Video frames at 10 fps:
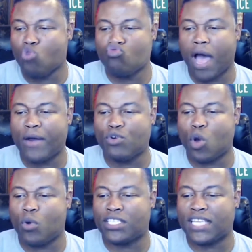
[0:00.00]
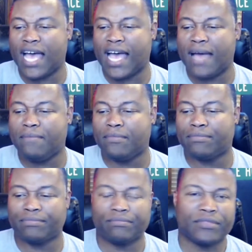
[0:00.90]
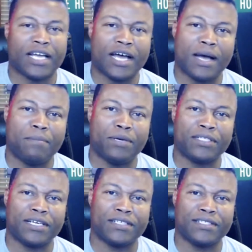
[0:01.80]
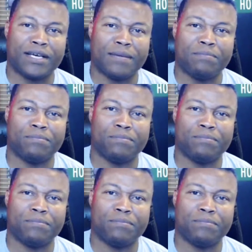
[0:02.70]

I don't know what time, because The